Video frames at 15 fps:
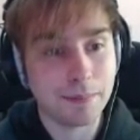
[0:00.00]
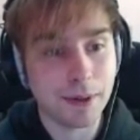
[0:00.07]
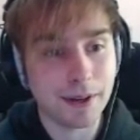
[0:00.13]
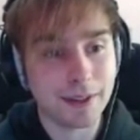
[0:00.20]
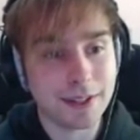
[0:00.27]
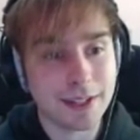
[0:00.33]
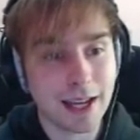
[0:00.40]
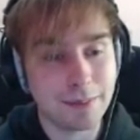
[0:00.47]
but at
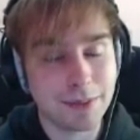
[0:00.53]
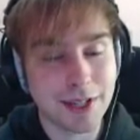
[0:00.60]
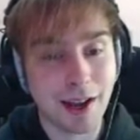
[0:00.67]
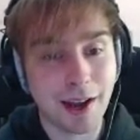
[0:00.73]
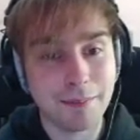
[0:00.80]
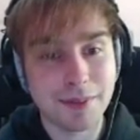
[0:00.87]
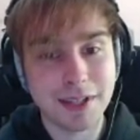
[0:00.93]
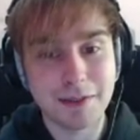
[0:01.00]
the same
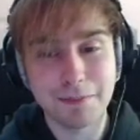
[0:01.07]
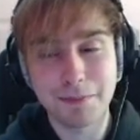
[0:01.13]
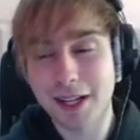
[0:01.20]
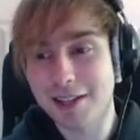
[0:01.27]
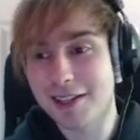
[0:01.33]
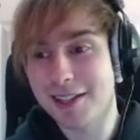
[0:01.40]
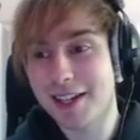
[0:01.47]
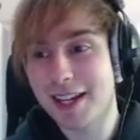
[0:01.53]
time,
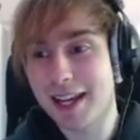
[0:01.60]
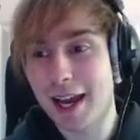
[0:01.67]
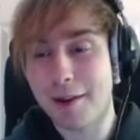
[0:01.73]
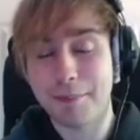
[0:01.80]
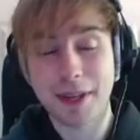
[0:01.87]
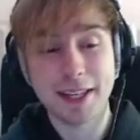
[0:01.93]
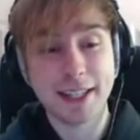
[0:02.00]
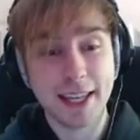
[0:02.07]
simplicity can
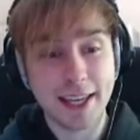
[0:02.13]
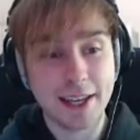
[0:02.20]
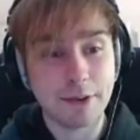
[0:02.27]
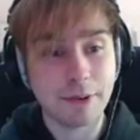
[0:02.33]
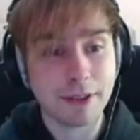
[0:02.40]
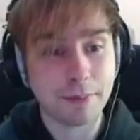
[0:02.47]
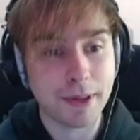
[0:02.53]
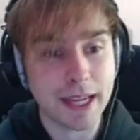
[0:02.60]
be key
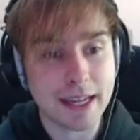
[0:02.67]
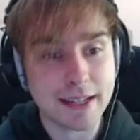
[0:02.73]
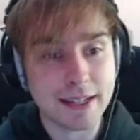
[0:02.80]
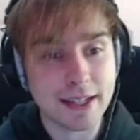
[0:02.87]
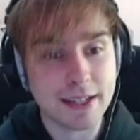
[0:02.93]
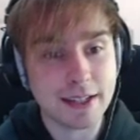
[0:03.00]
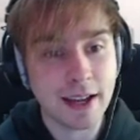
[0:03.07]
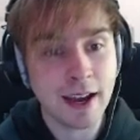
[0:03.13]
with
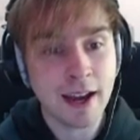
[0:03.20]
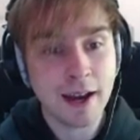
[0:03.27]
pieces.